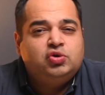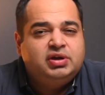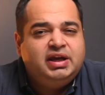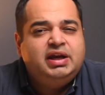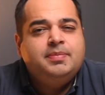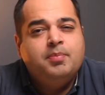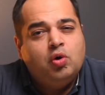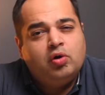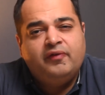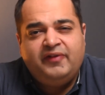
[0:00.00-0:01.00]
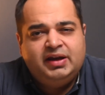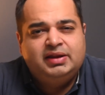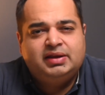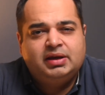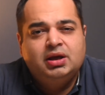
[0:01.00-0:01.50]
need more of
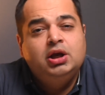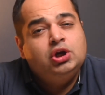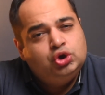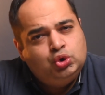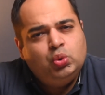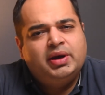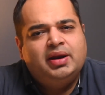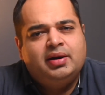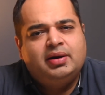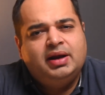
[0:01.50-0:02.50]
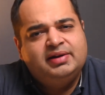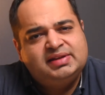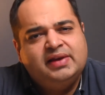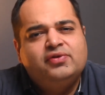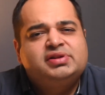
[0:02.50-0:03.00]
anything, do get it and
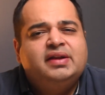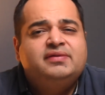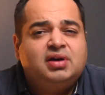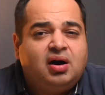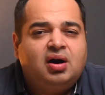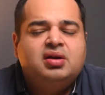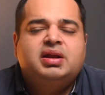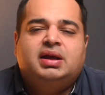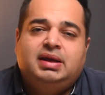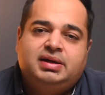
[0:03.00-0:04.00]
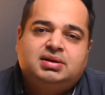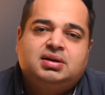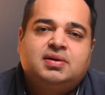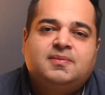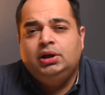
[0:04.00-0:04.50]
save yourself the heartache later.
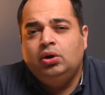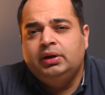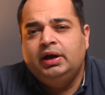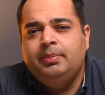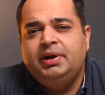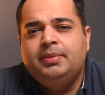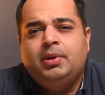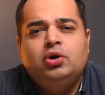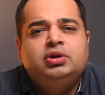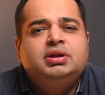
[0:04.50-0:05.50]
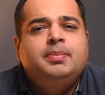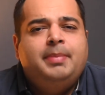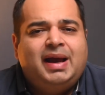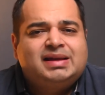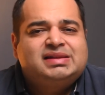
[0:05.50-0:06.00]
Now a little bit about the
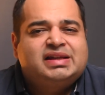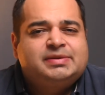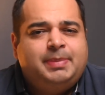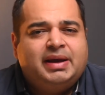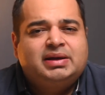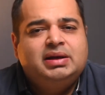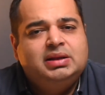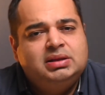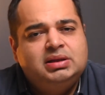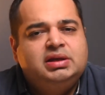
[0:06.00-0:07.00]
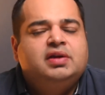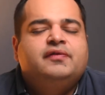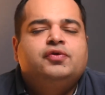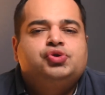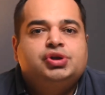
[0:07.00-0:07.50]
Macs expected in the near
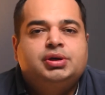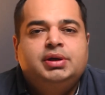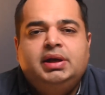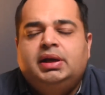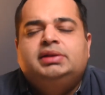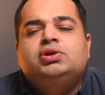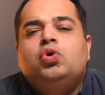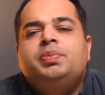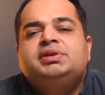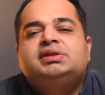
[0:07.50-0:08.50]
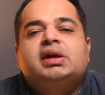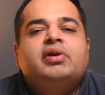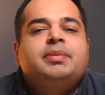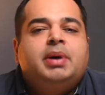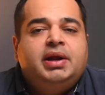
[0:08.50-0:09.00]
future. It's an open
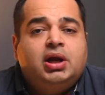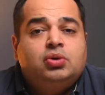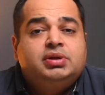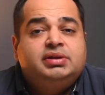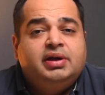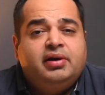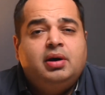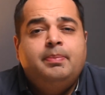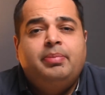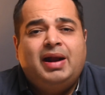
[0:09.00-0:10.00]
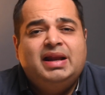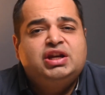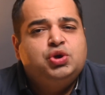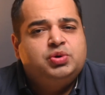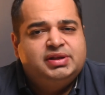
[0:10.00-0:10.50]
secret by now that there are
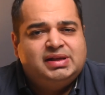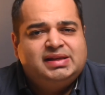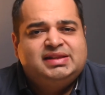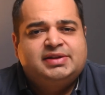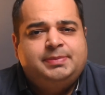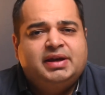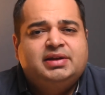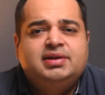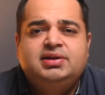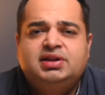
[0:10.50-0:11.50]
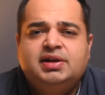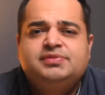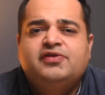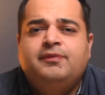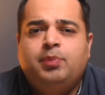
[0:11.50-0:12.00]
brand new designs expected in
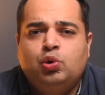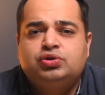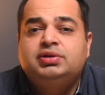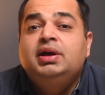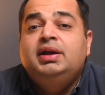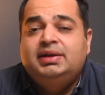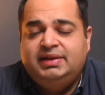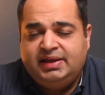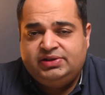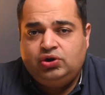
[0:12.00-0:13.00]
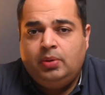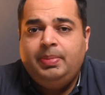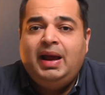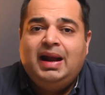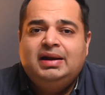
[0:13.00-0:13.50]
terms of both
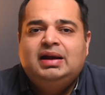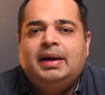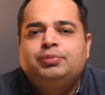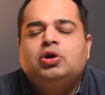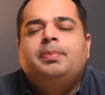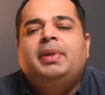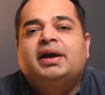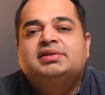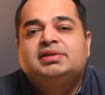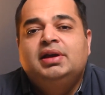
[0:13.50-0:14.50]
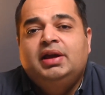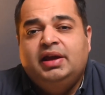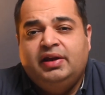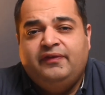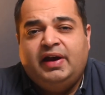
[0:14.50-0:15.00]
desktop and laptop Macs.
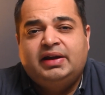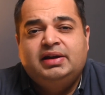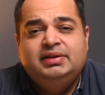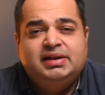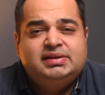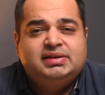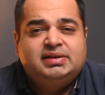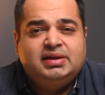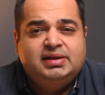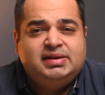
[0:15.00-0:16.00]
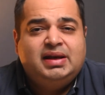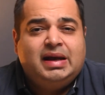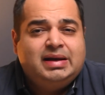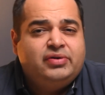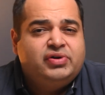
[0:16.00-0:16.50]
In fact, this is an
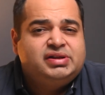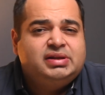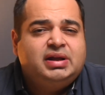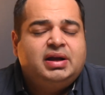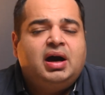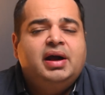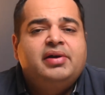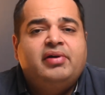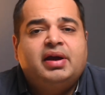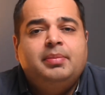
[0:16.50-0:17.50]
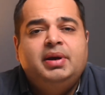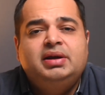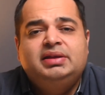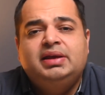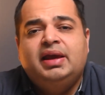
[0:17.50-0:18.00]
added reason that I
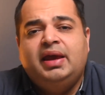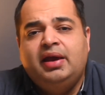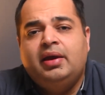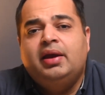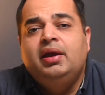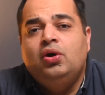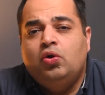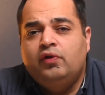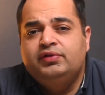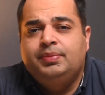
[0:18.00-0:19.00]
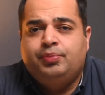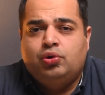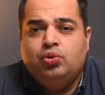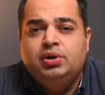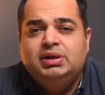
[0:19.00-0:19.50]
recommend the Air over the
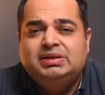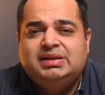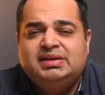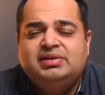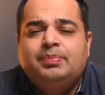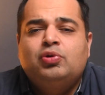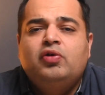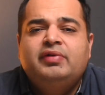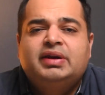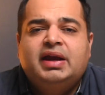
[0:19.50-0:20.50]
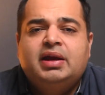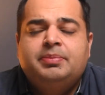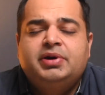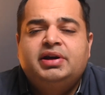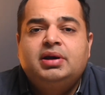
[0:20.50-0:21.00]
Pro, since the Pro will get
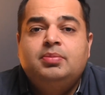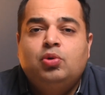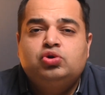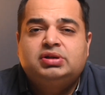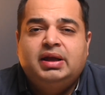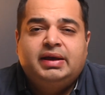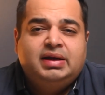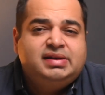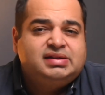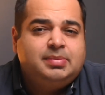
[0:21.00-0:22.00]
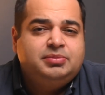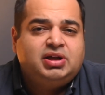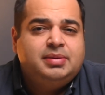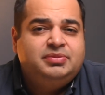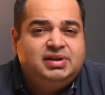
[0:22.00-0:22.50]
updated most likely
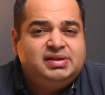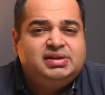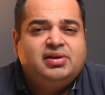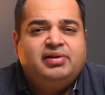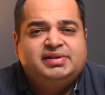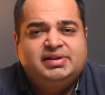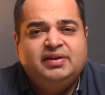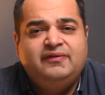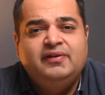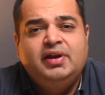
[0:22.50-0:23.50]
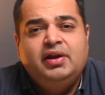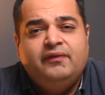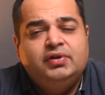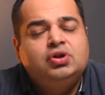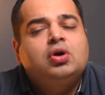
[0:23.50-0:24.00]
sometime this year itself
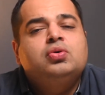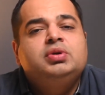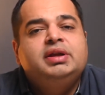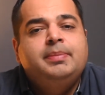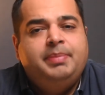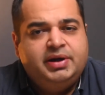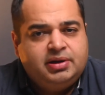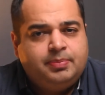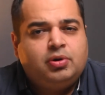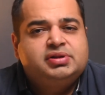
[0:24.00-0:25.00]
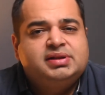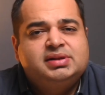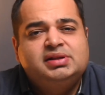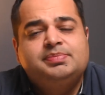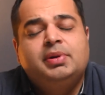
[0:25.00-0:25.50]
with not only better
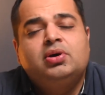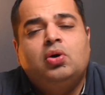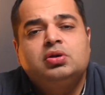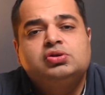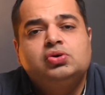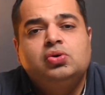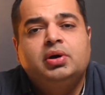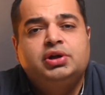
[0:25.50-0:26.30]
processors but also a